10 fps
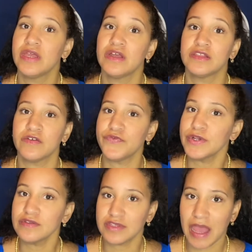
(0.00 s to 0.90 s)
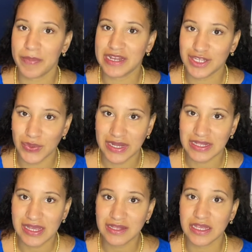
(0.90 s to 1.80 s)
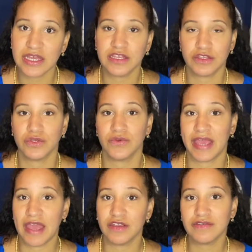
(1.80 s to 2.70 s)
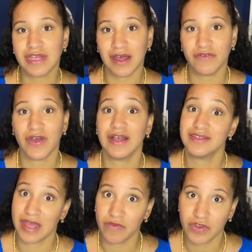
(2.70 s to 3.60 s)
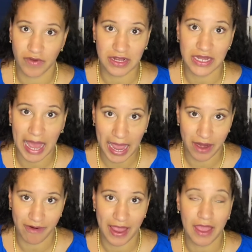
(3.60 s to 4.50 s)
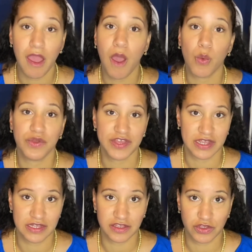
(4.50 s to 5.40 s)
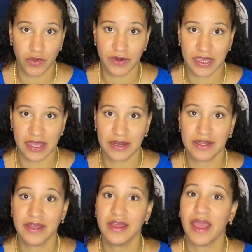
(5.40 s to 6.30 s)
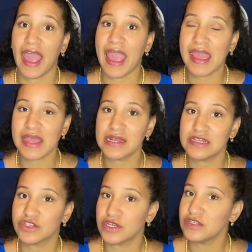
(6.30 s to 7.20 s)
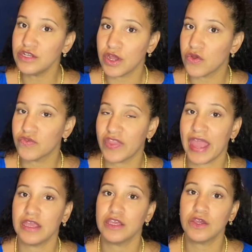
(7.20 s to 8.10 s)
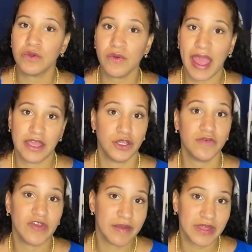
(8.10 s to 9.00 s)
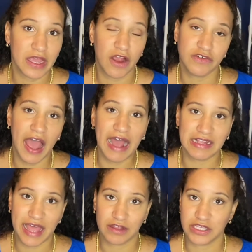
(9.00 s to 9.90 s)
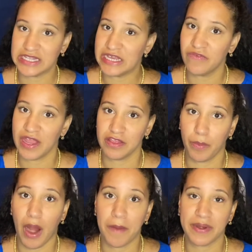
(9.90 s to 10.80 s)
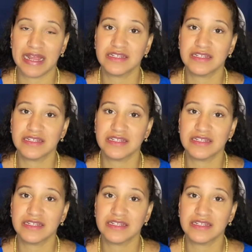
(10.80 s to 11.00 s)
The first step in doing this is to get yourself a self-directed IRA with a custodian. And it's good to note that you and your family are not allowed to live in the property.